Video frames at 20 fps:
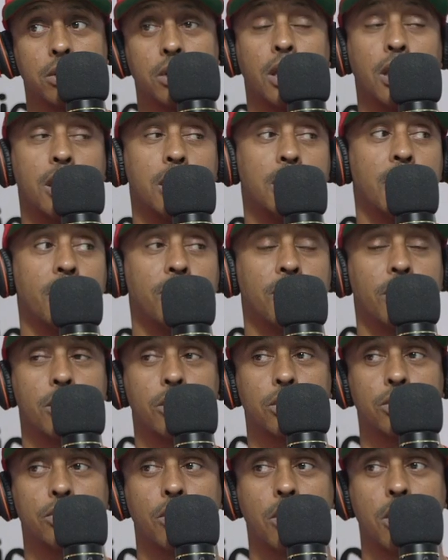Yeah, he
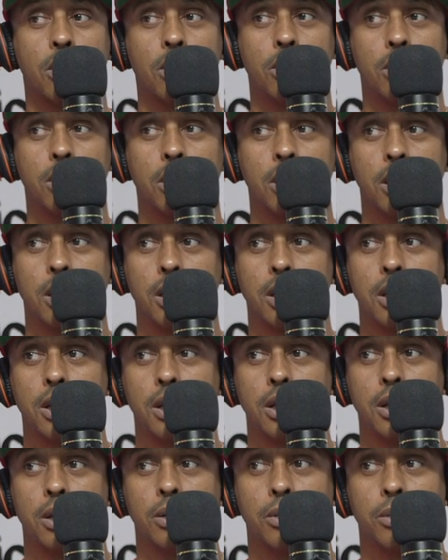definitely goes raw.
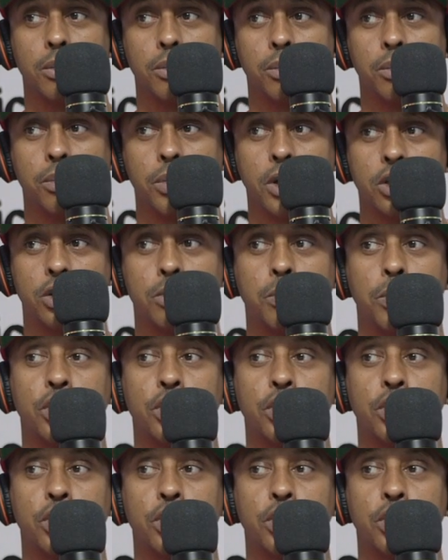But